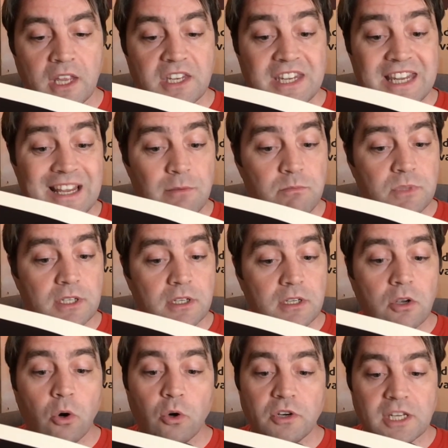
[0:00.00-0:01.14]
Named
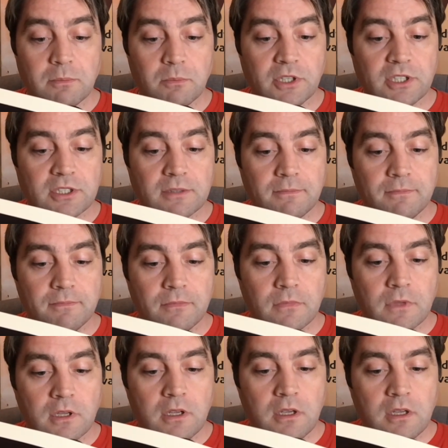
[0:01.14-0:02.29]
or nameless.
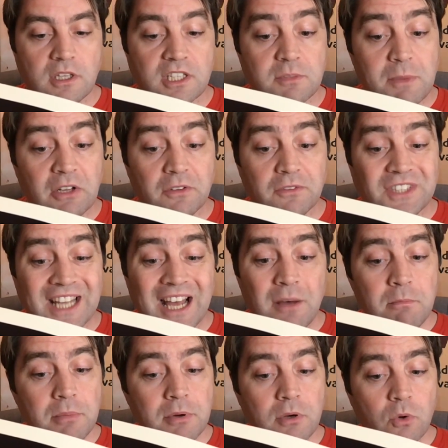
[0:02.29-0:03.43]
The smell of
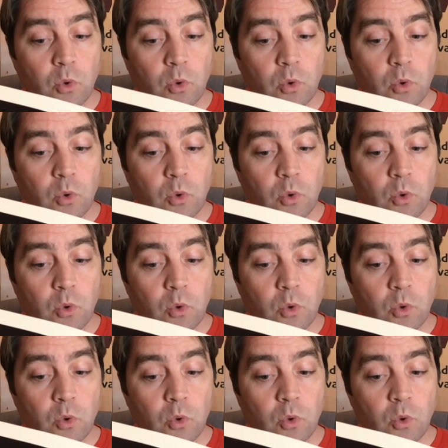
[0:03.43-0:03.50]
damp,